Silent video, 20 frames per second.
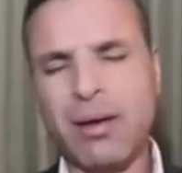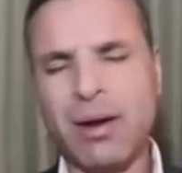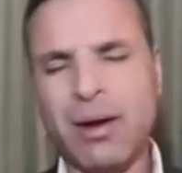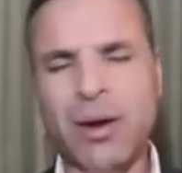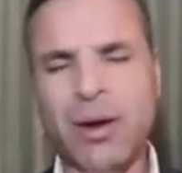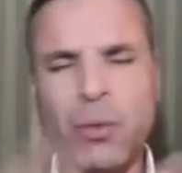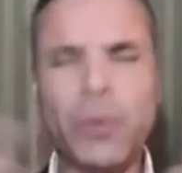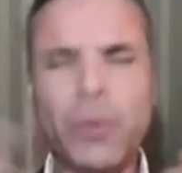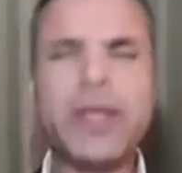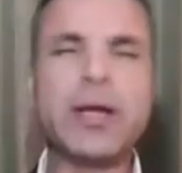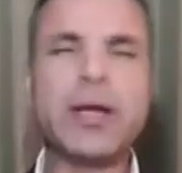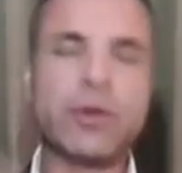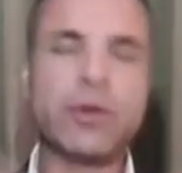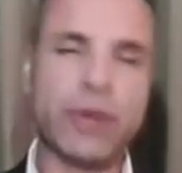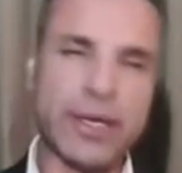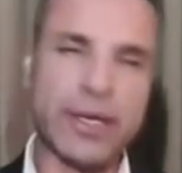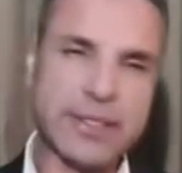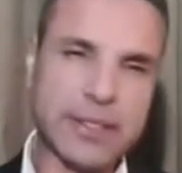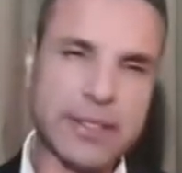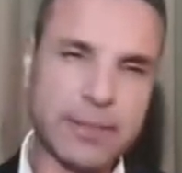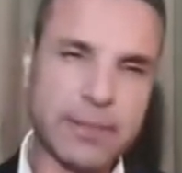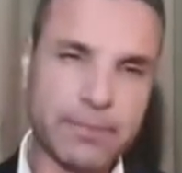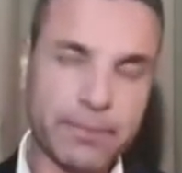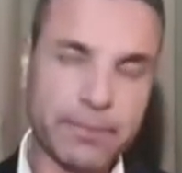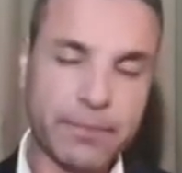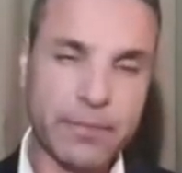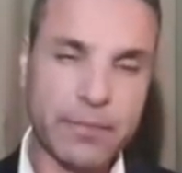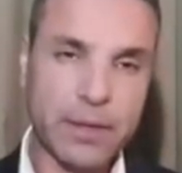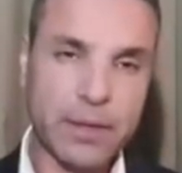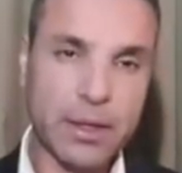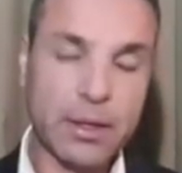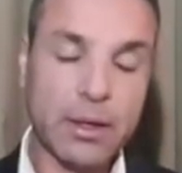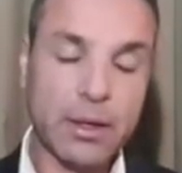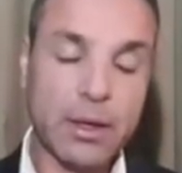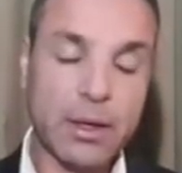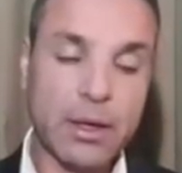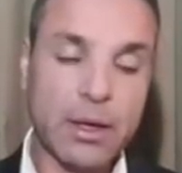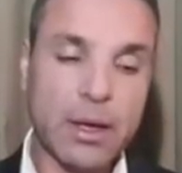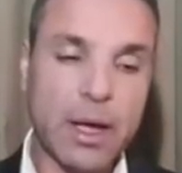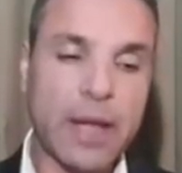Are we crazy?
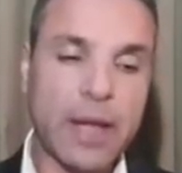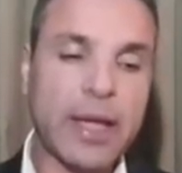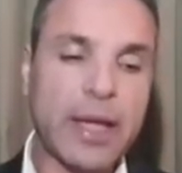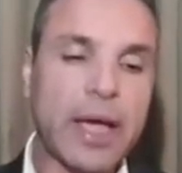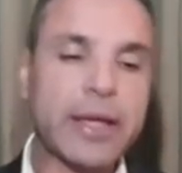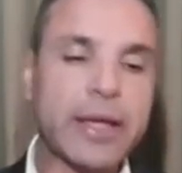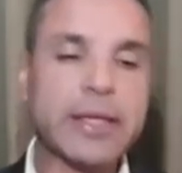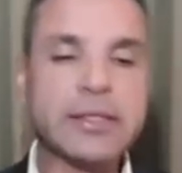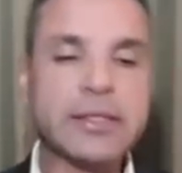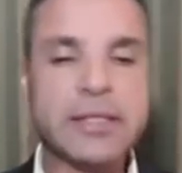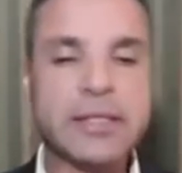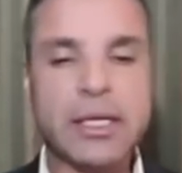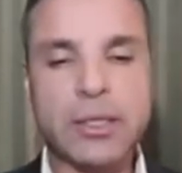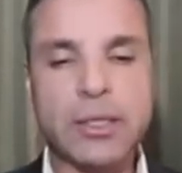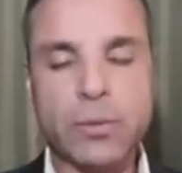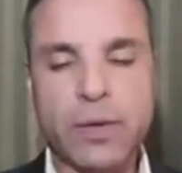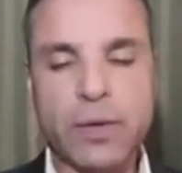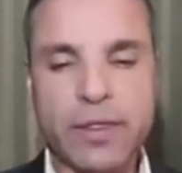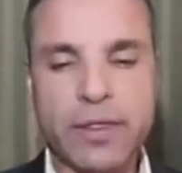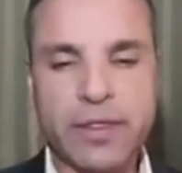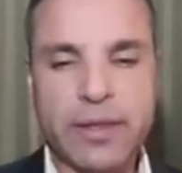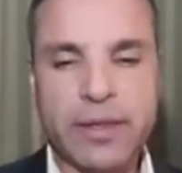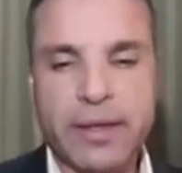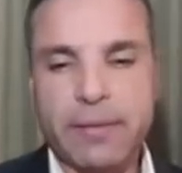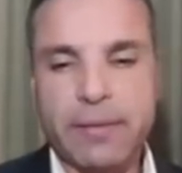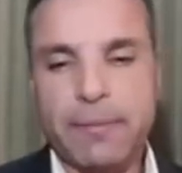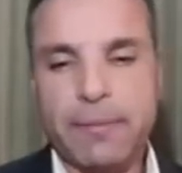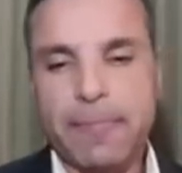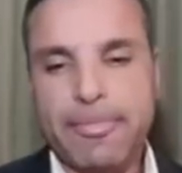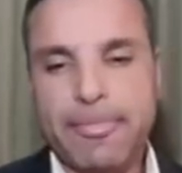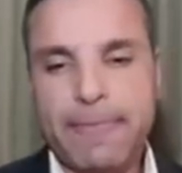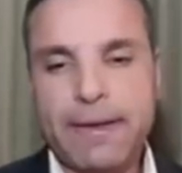I can tell you one thing.